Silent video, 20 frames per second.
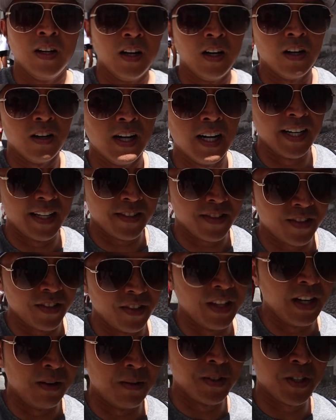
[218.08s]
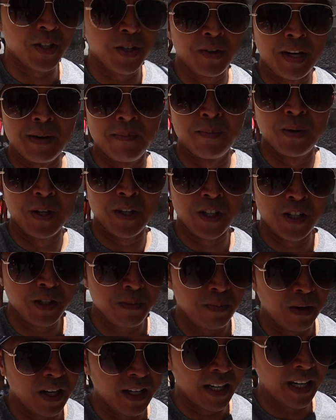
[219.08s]
Alright, so that was a great burger
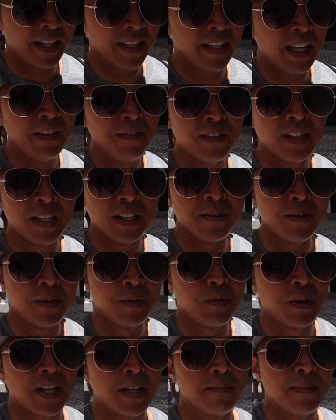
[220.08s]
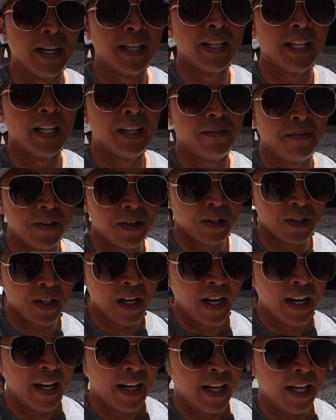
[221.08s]
spot. I definitely would recommend it if you're
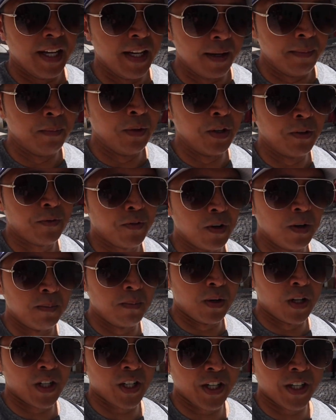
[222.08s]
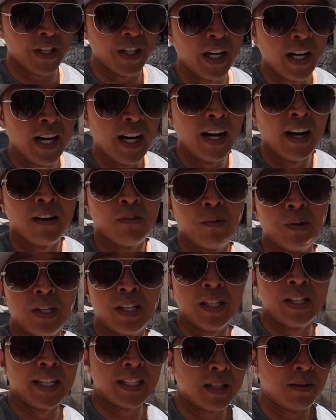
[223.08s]
in the mood for a burger.
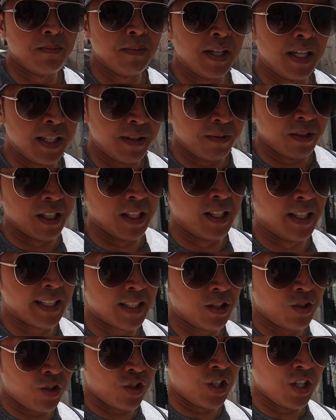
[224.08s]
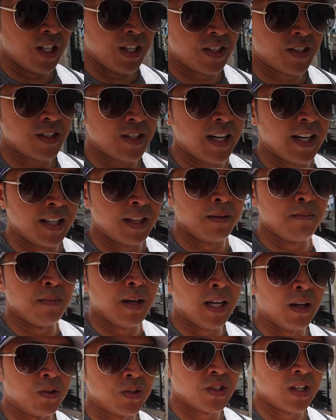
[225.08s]
Really like the meat, really like the cheese, and the
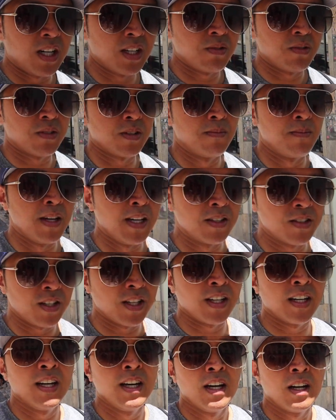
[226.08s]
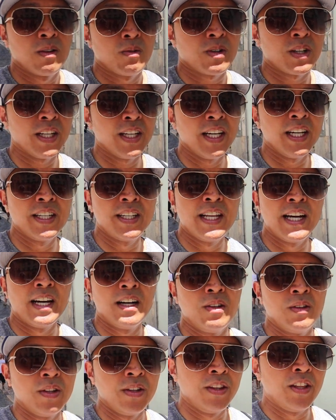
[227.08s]
mayo sauce was amazing. We're gonna head
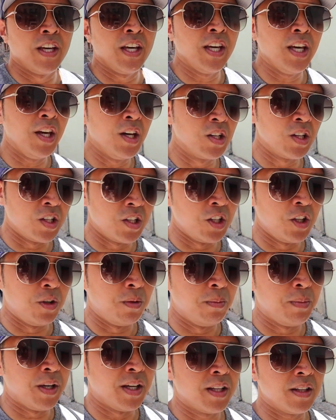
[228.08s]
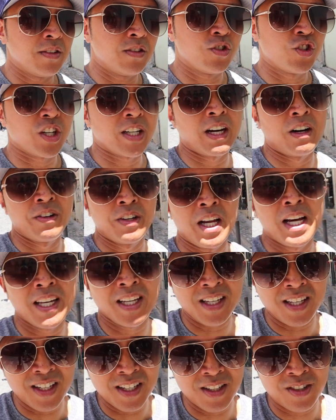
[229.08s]
down the hill a little bit, check out
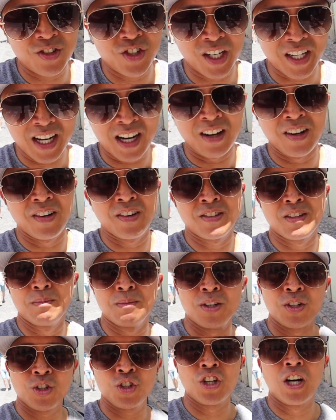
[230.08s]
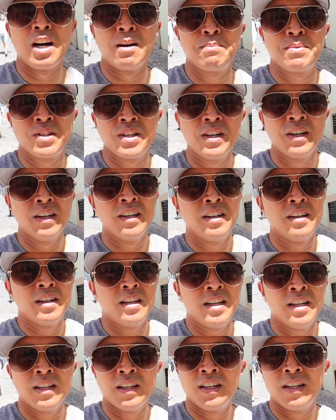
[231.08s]
Nike, check out some of the shops
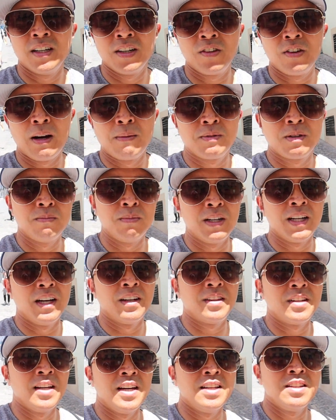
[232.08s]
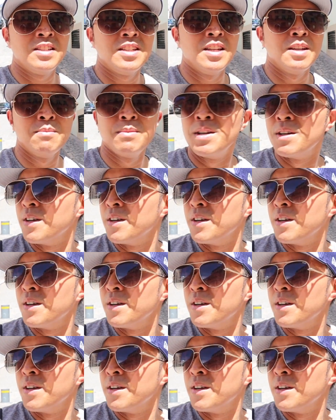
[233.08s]
and uh, grab some money at the ATM